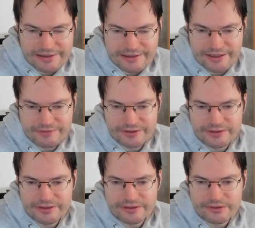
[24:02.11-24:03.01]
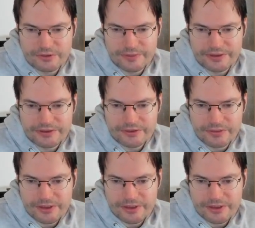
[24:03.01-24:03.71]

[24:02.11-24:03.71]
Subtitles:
17 to 22? That's